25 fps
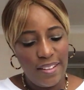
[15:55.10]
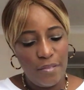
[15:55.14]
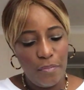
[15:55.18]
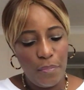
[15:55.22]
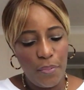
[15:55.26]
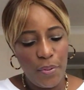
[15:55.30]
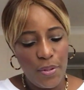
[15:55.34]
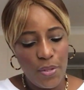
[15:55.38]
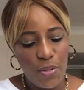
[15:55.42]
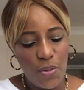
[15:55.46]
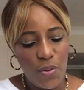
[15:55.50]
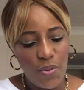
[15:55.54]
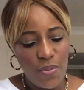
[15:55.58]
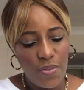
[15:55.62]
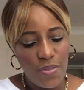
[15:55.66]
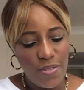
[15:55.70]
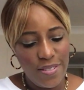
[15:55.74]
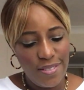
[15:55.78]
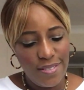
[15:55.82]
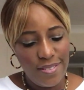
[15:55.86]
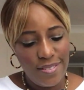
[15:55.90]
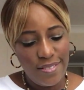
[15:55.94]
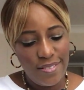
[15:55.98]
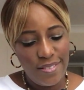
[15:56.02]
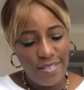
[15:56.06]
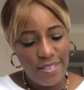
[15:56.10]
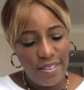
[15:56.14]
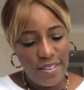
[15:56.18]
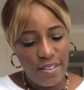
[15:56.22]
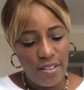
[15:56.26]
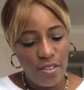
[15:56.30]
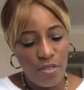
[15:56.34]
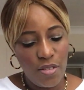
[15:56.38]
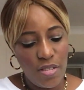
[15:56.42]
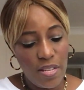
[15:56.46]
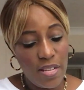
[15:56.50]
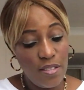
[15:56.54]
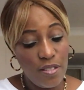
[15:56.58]
Praise God.
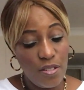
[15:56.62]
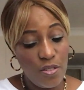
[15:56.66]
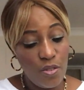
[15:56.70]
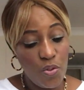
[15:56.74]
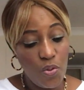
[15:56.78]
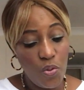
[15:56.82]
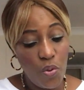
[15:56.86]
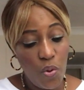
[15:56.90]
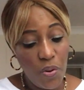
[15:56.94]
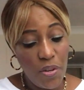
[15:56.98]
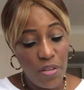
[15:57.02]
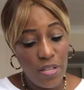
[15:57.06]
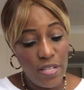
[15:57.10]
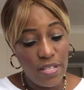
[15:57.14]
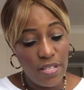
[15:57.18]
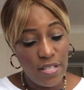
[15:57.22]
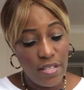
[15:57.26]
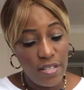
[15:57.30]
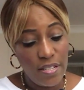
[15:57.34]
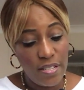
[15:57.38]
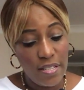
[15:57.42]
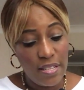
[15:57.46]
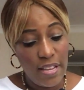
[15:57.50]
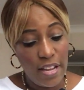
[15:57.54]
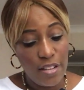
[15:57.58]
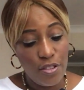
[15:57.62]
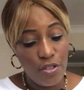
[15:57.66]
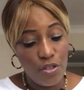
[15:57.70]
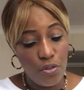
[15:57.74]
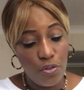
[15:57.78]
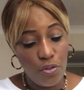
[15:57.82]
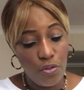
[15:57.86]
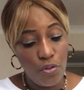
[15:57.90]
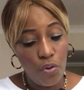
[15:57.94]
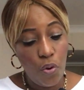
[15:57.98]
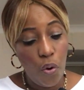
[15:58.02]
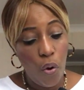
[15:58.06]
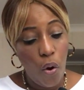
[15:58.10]
It says, Know ye this, that
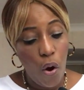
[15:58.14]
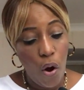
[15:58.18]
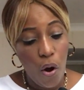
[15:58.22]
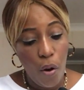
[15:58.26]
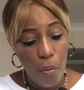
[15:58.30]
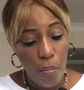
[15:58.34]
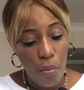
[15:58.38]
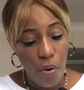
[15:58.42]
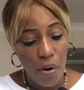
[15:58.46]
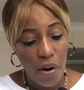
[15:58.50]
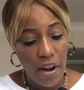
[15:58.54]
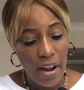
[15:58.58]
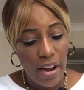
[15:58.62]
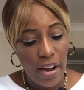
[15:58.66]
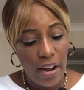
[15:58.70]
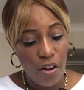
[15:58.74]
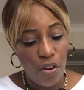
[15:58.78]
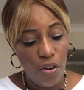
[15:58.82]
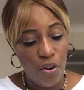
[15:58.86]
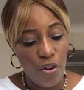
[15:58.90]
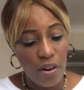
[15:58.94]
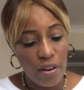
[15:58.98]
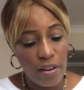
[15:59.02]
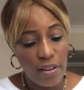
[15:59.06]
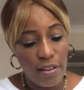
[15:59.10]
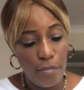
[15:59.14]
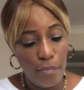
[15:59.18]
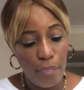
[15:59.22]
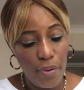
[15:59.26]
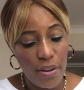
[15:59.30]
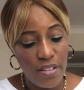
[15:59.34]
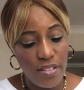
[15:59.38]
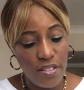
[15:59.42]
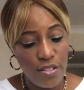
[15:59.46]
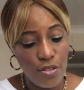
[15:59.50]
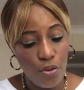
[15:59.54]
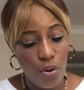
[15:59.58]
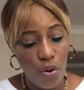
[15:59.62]
no whoremonger, unclean
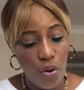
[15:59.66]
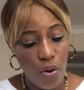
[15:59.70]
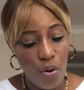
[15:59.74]
person, nor